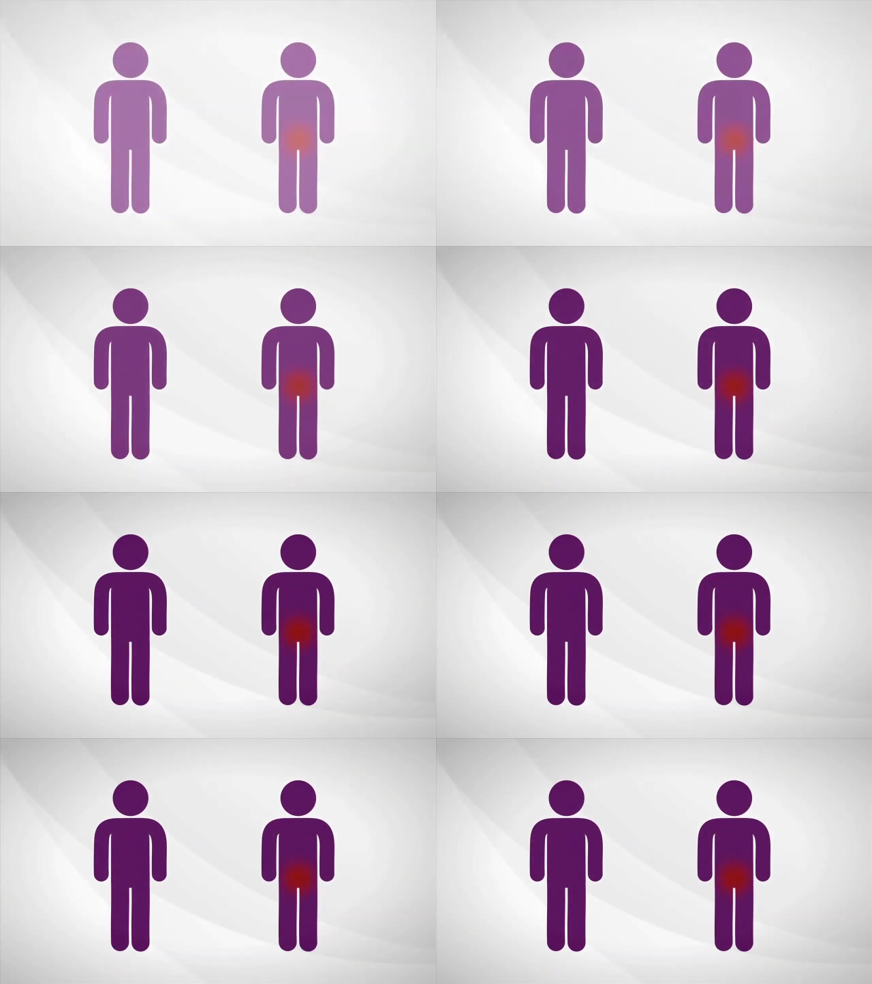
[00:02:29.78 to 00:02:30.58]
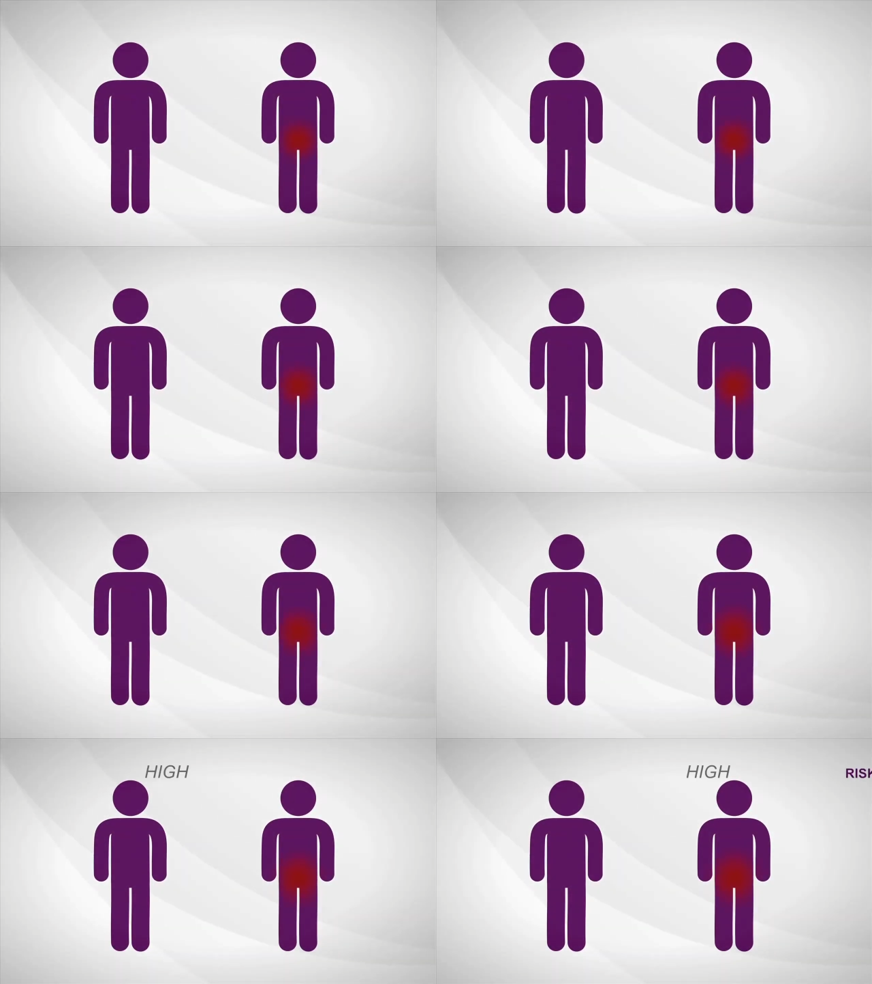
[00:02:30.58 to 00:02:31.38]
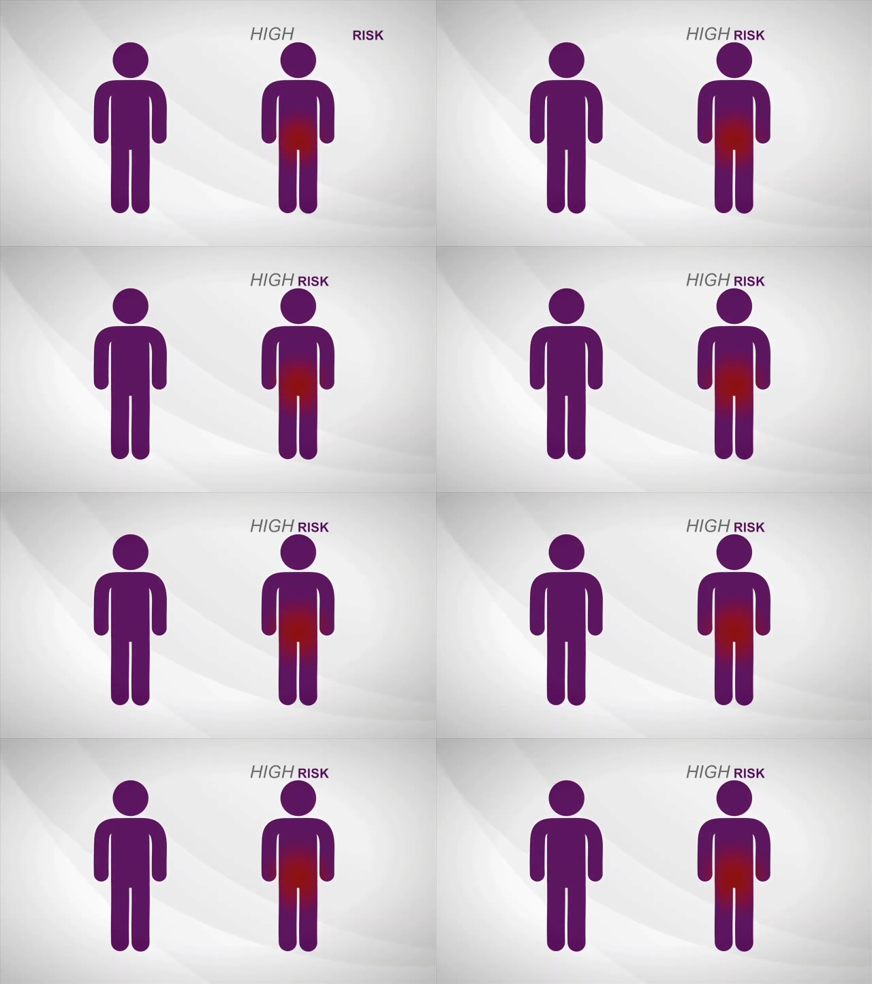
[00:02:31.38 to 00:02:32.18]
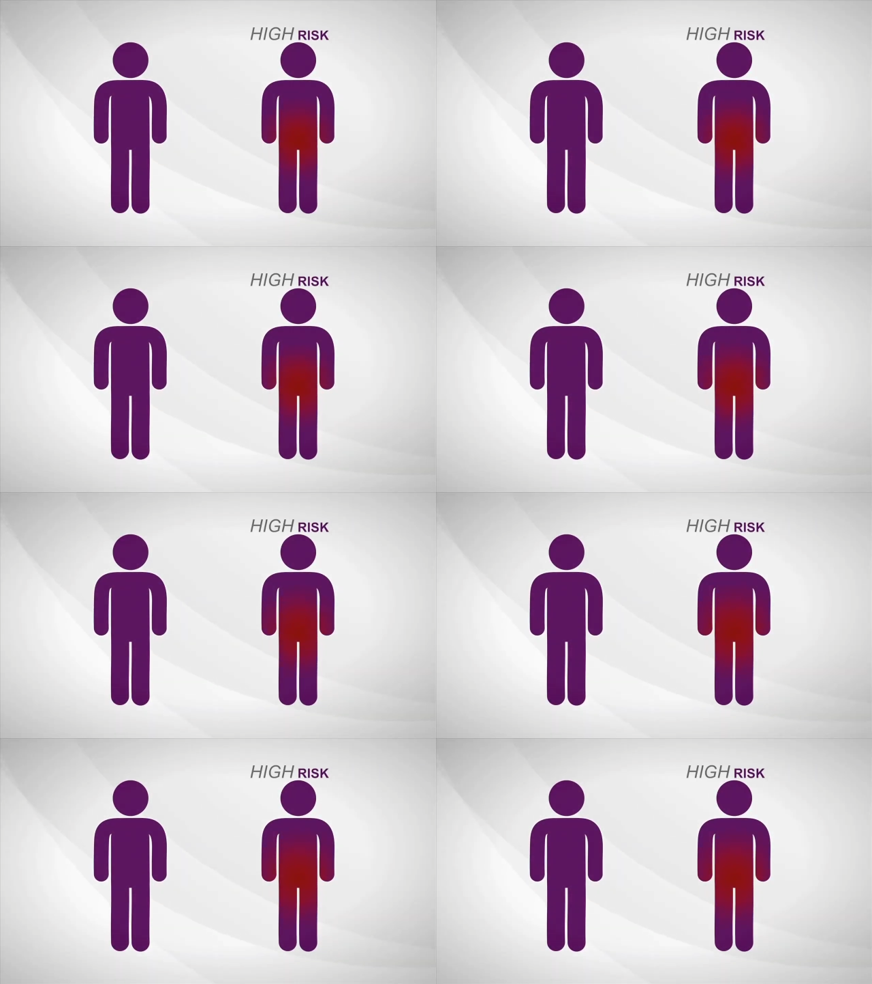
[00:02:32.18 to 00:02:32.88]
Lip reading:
Nobody's mouth can be seen.